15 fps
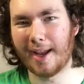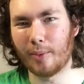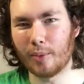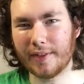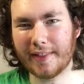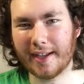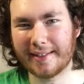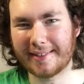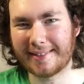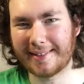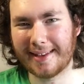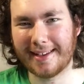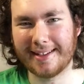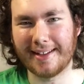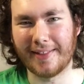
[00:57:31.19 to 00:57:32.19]
And with that
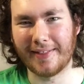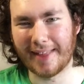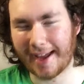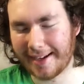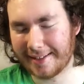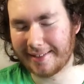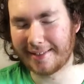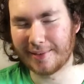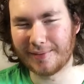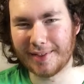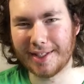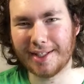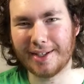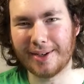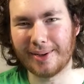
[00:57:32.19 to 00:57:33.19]
said, that is the
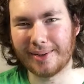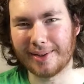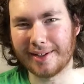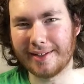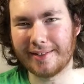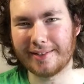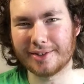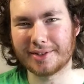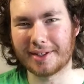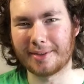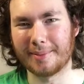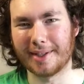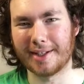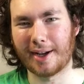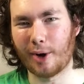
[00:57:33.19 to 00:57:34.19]
video, ladies and
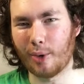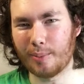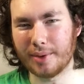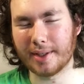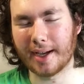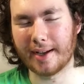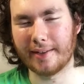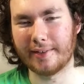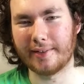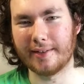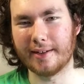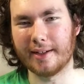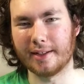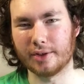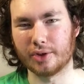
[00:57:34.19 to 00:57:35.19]
gentlemen. I hope you guys
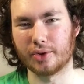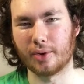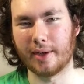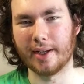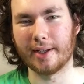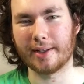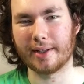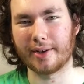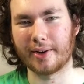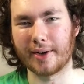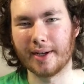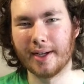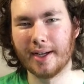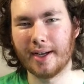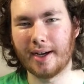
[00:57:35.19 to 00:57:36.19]
did enjoy it here.